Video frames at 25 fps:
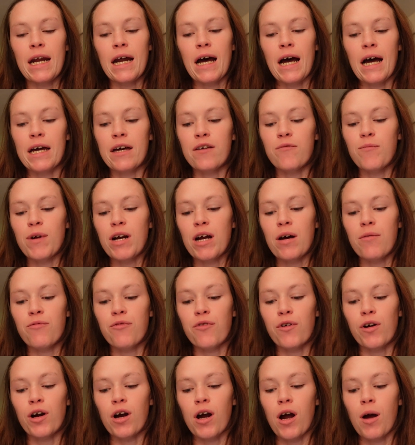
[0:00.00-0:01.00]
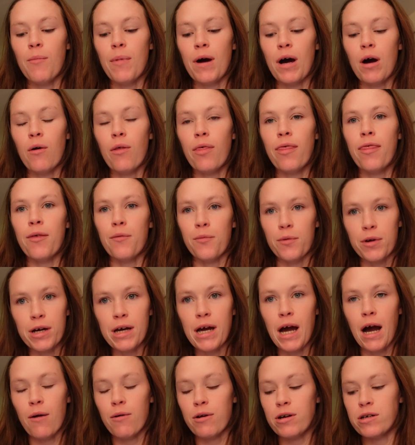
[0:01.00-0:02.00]
I have been up for about 3
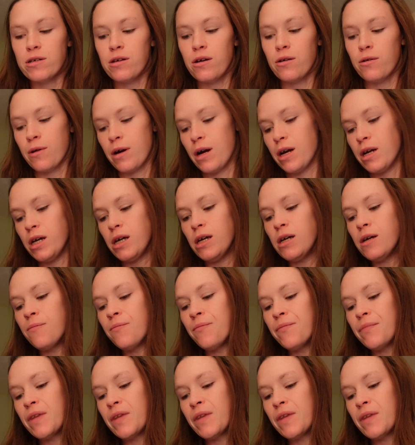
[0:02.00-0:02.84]
hours already.